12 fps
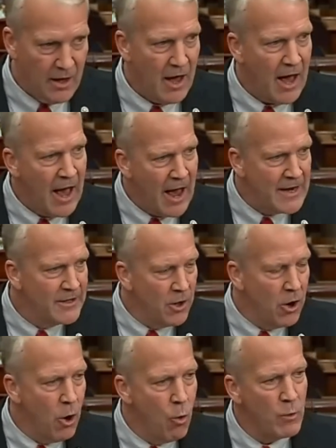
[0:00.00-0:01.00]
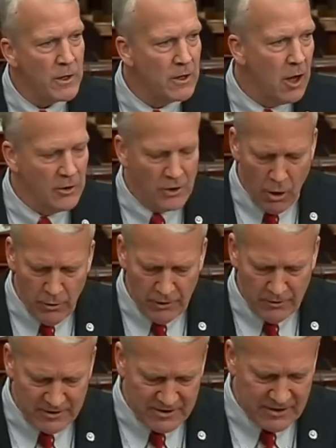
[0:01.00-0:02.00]
I know, we all know here
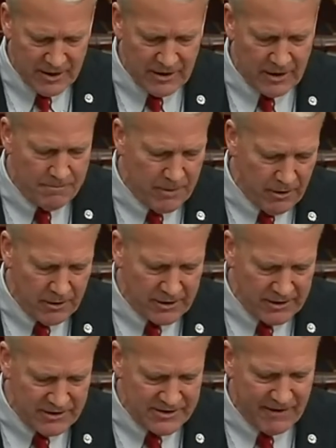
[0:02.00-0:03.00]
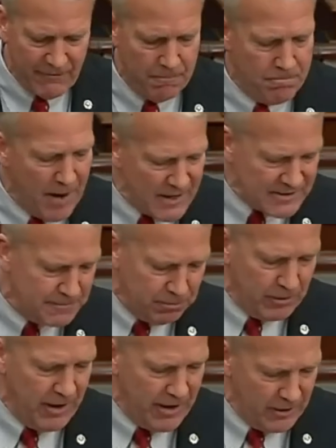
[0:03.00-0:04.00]
in the Senate, America needs to have our best
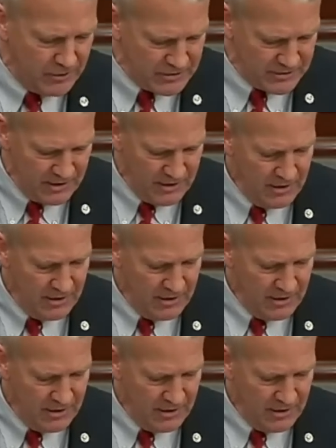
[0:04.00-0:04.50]
players,